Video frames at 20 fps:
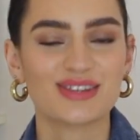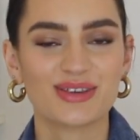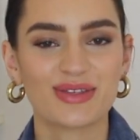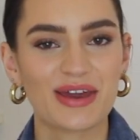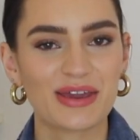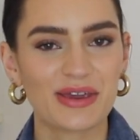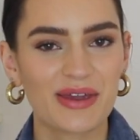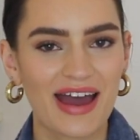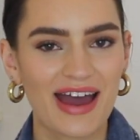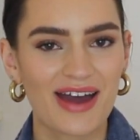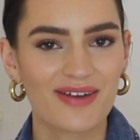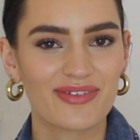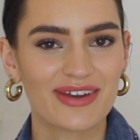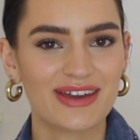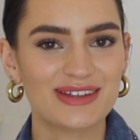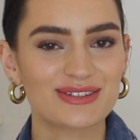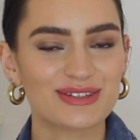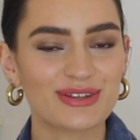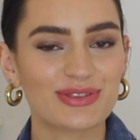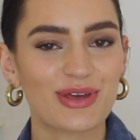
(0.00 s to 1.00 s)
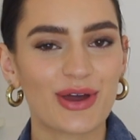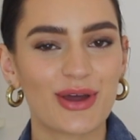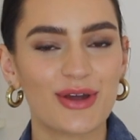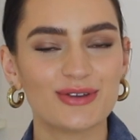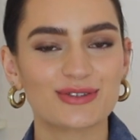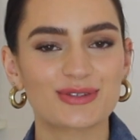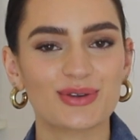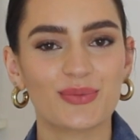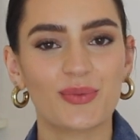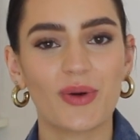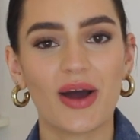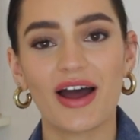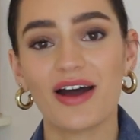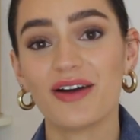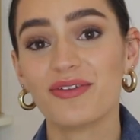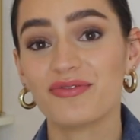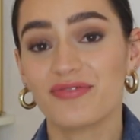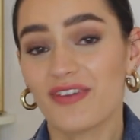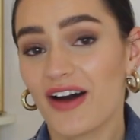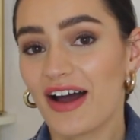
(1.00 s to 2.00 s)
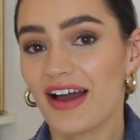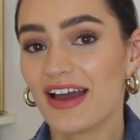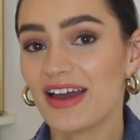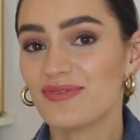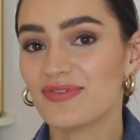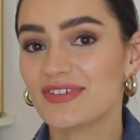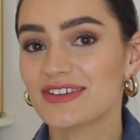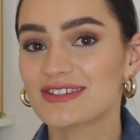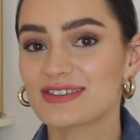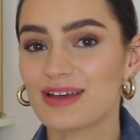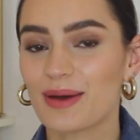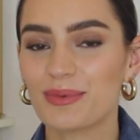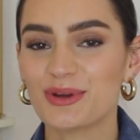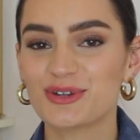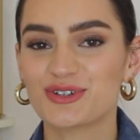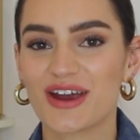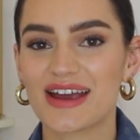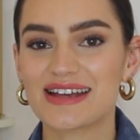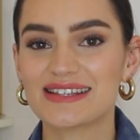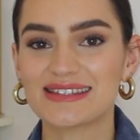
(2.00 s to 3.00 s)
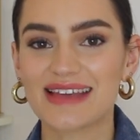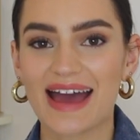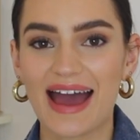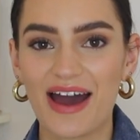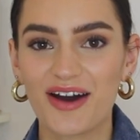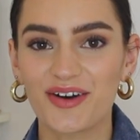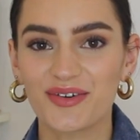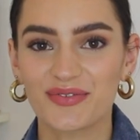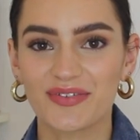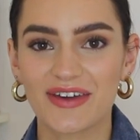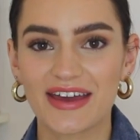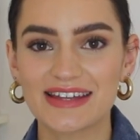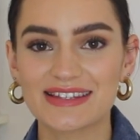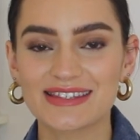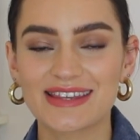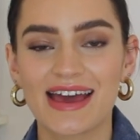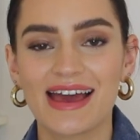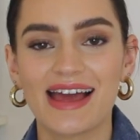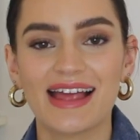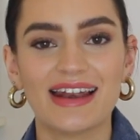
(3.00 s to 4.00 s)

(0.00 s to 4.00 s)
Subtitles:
So there you have it. Those were 5 summer dress outfits.